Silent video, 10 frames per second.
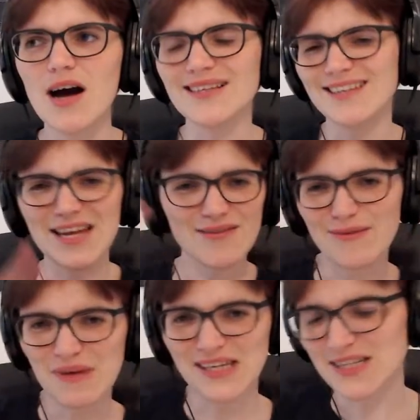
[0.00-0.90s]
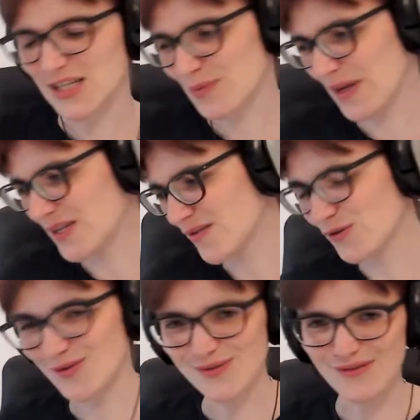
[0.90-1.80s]
and take amazing space
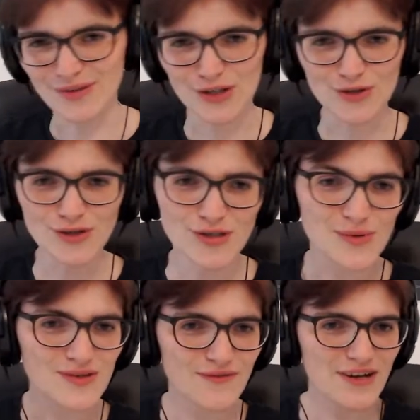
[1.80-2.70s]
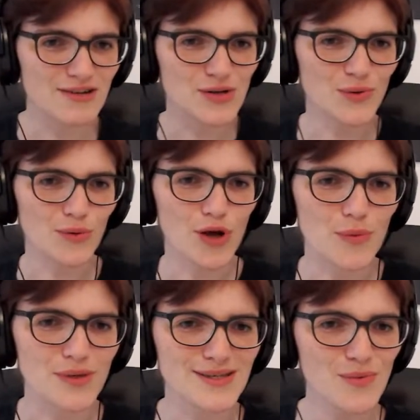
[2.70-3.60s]
photos if I could. So it's a very cool
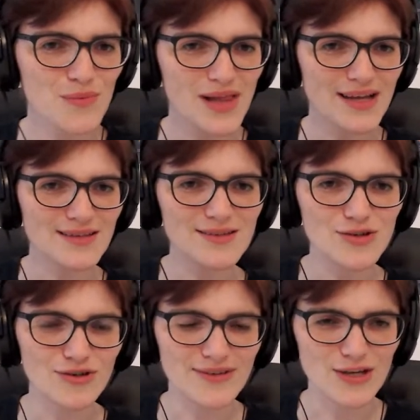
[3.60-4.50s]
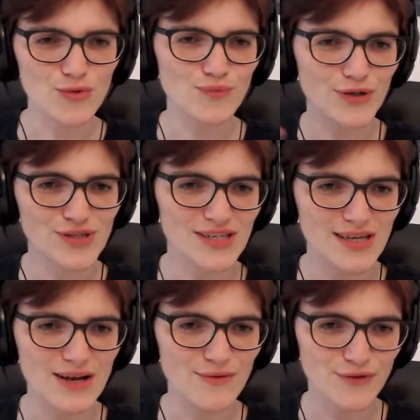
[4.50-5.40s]
hobby. So I'm glad that you're
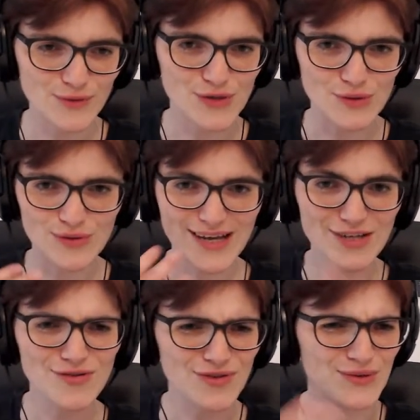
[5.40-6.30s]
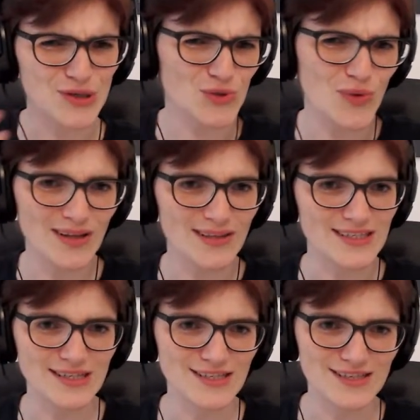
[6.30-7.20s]
processing astral photos while
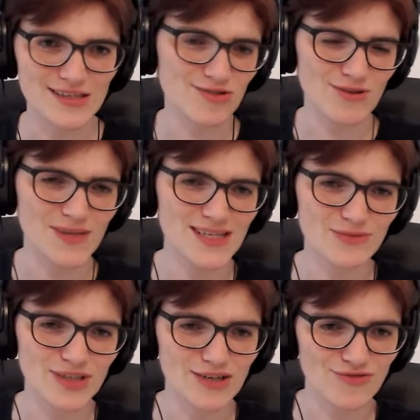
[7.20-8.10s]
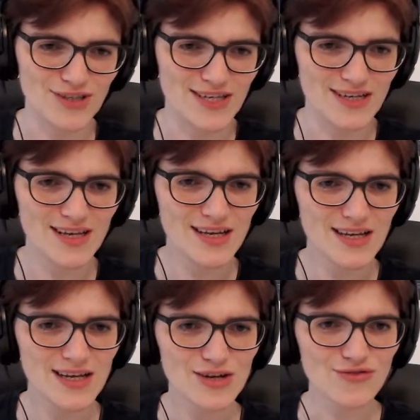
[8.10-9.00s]
listening to this stream. That sounds like a really,
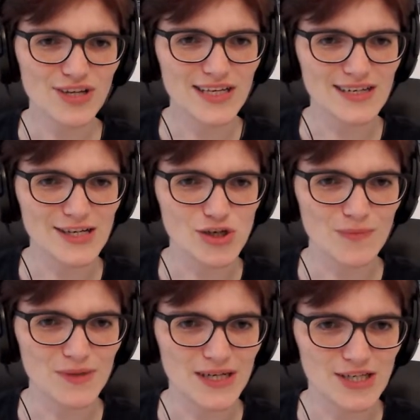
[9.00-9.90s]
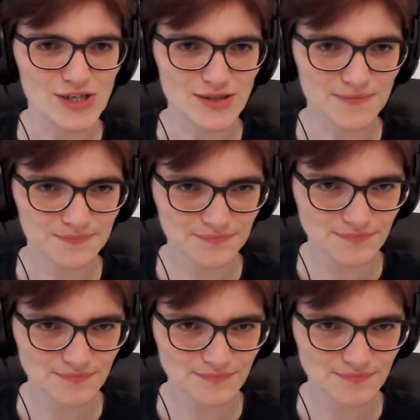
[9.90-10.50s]
really nice combination.